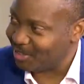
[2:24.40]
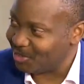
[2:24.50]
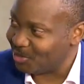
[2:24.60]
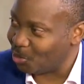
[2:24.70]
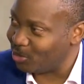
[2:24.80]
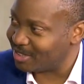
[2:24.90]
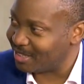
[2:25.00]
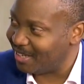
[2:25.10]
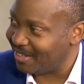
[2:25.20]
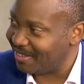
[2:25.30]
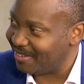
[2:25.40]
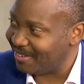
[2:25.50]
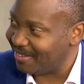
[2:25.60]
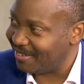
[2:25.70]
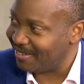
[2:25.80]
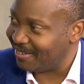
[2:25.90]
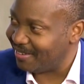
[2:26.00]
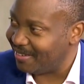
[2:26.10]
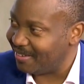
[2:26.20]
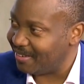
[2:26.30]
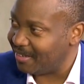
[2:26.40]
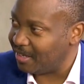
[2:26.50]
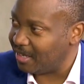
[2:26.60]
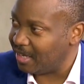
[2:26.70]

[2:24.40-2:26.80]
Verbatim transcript: So thousand for, for them, yeah